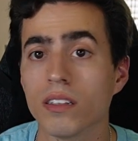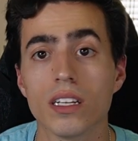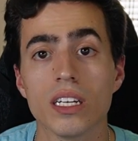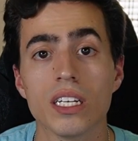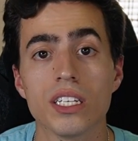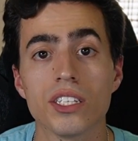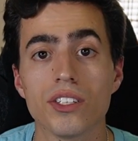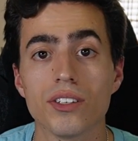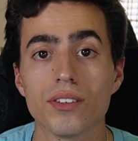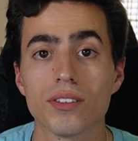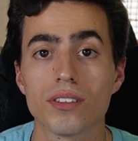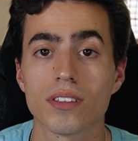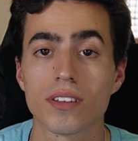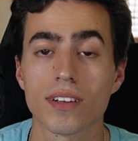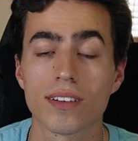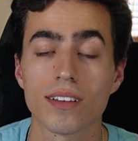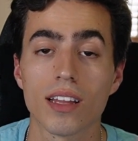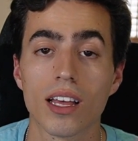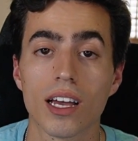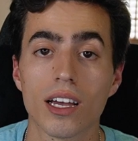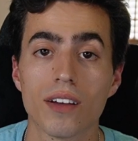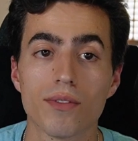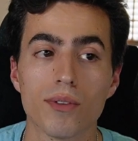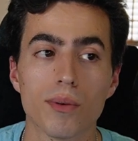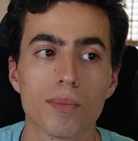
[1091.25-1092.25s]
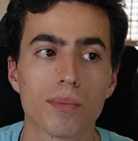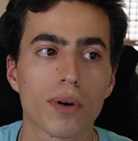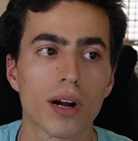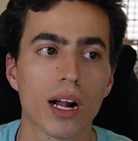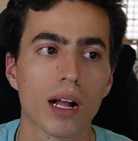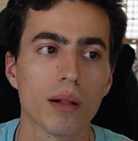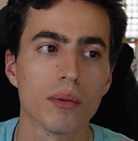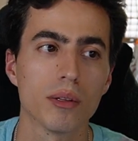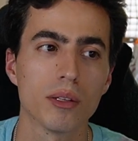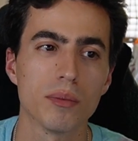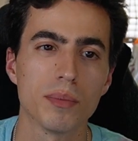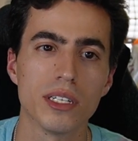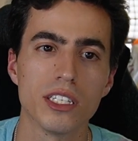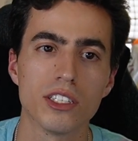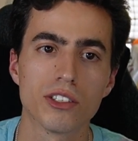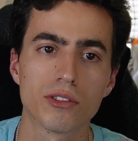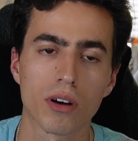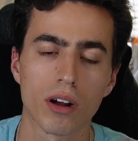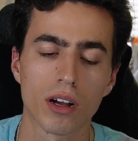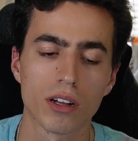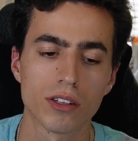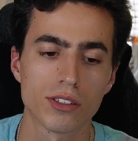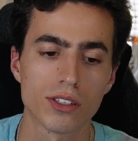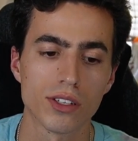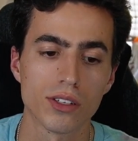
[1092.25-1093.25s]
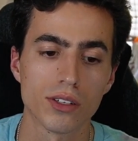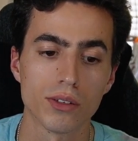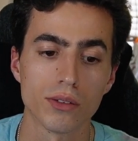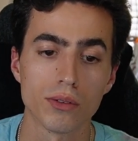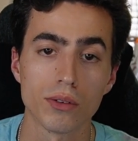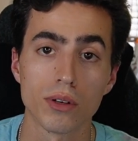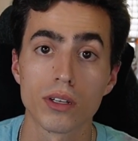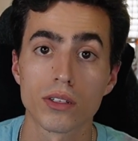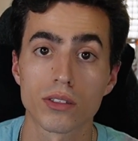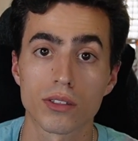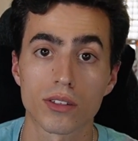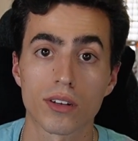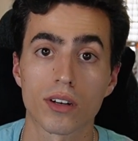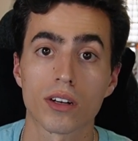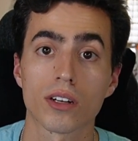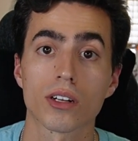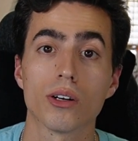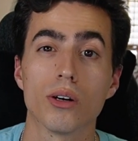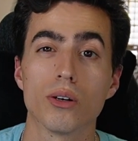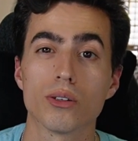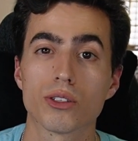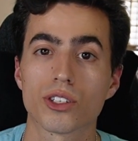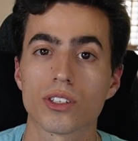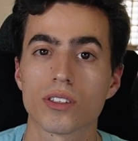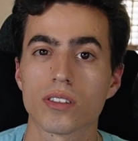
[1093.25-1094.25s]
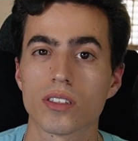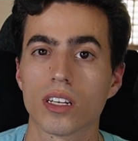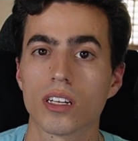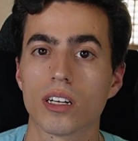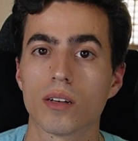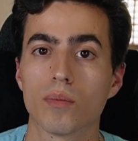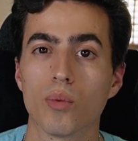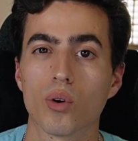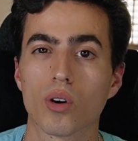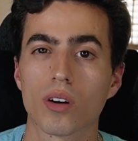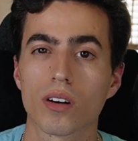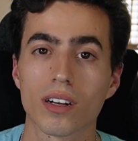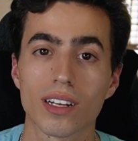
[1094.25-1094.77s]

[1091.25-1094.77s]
issues in their life will probably be drawn to certain cultures that are more